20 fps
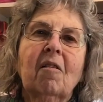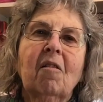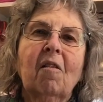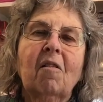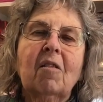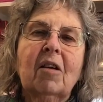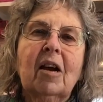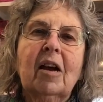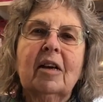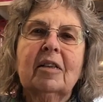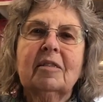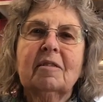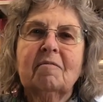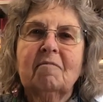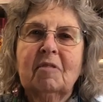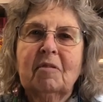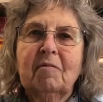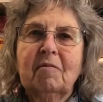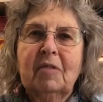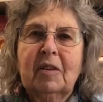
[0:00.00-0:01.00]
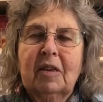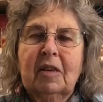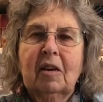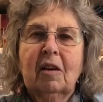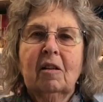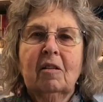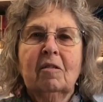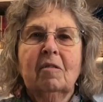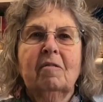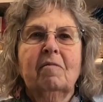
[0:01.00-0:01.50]
all kinds of different
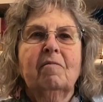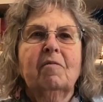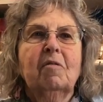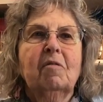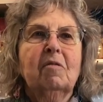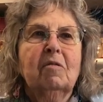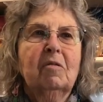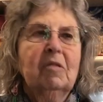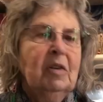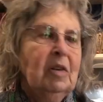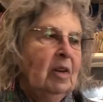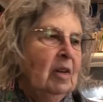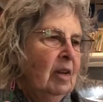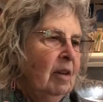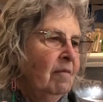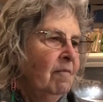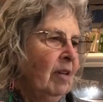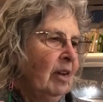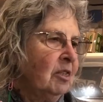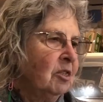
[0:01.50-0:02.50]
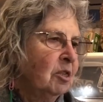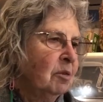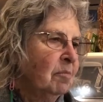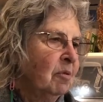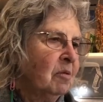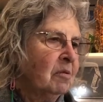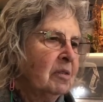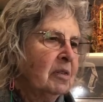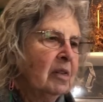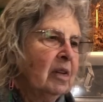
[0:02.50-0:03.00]
colorful
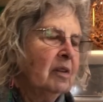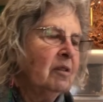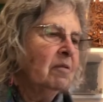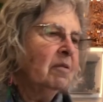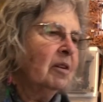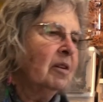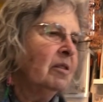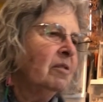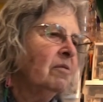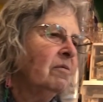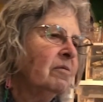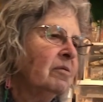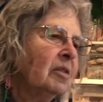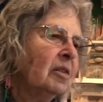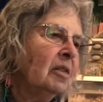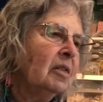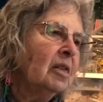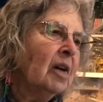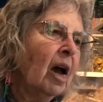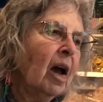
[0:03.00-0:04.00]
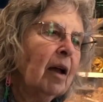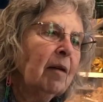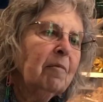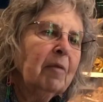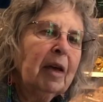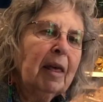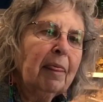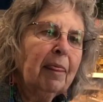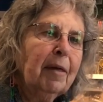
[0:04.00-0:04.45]
vegetables that you can use to dye with.